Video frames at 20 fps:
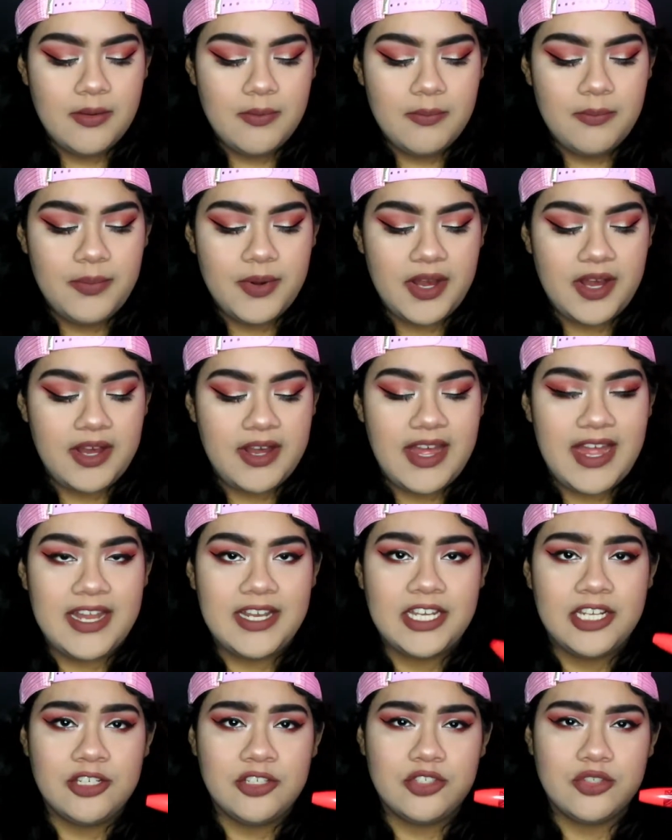but I
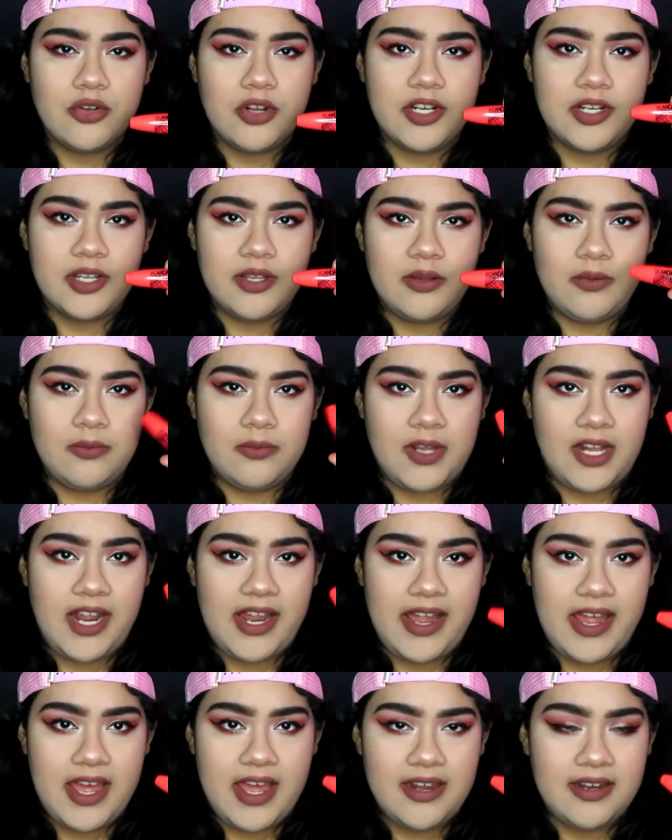enjoyed it while I
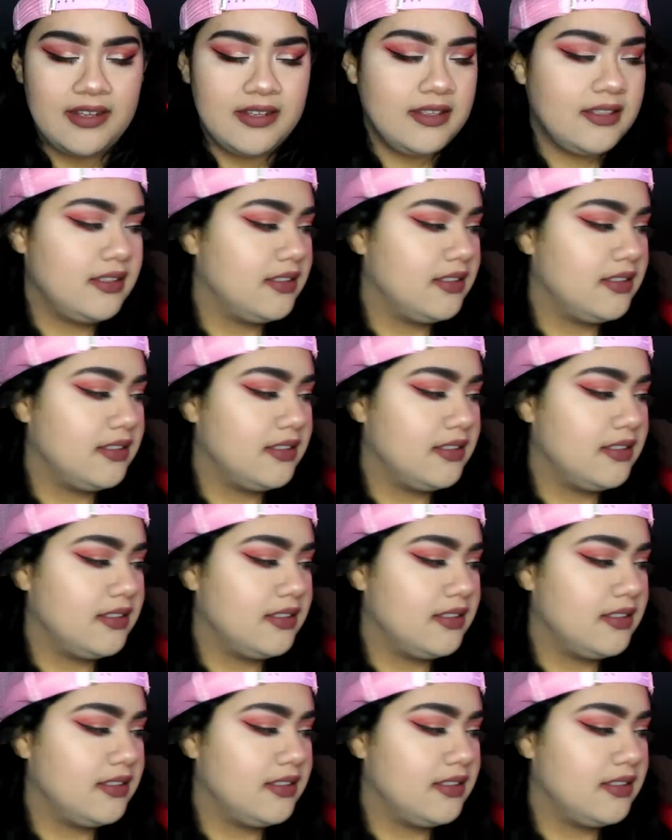had it.